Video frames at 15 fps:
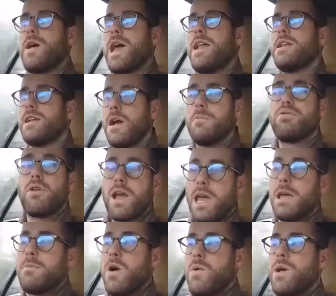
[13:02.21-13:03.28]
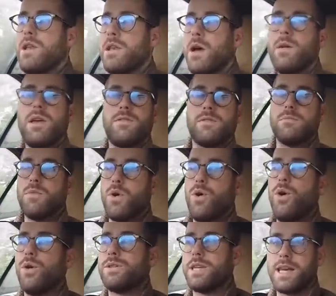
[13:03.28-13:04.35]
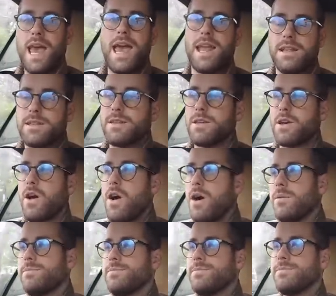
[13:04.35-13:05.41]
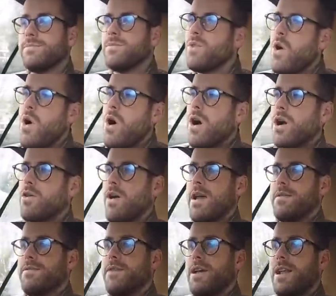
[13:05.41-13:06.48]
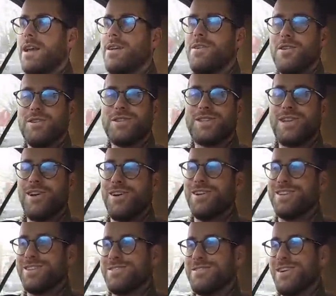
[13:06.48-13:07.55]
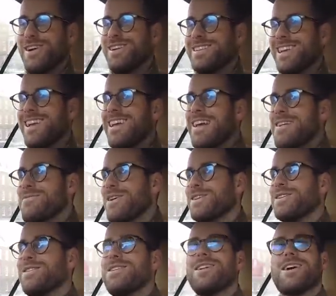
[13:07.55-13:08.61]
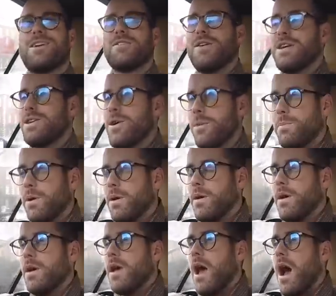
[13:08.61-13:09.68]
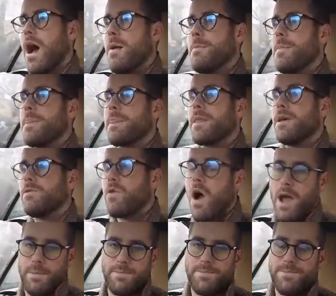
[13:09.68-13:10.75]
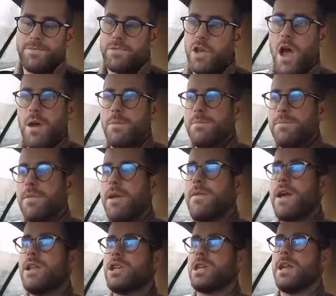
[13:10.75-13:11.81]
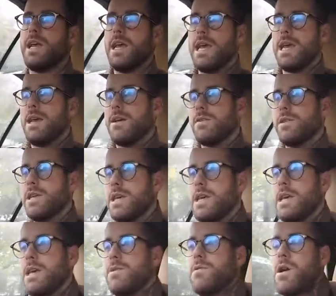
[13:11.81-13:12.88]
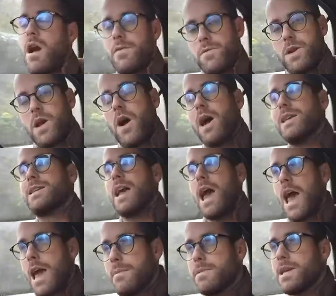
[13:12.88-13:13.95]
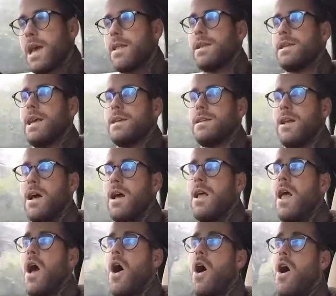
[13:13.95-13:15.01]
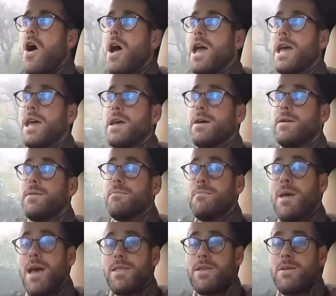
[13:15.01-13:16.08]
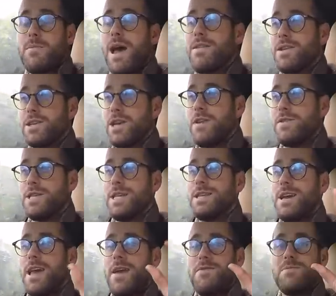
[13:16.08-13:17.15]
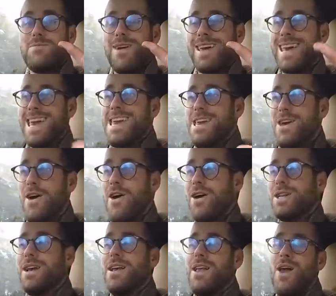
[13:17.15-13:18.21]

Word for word: I ended up breaking my window even more to get into the car. Not a great feeling on the side of the road. Must have looked like a right yob. Um, right, so eventually the recovery guys came to get the Tesla. I met them at the services. I gave them my key card.